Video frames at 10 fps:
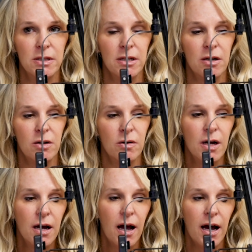So,
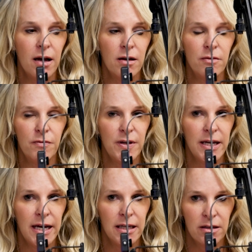a
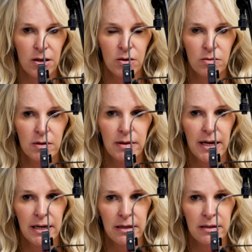VA loan,
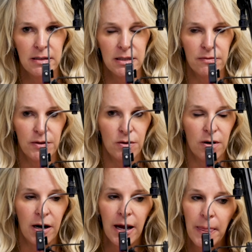that is if you
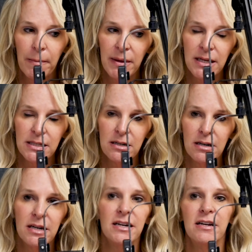are in the
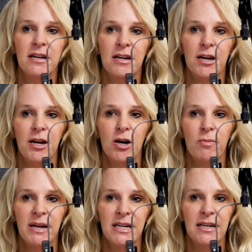military, no
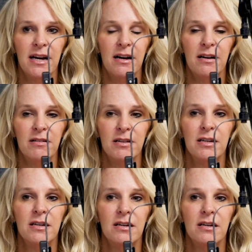money down,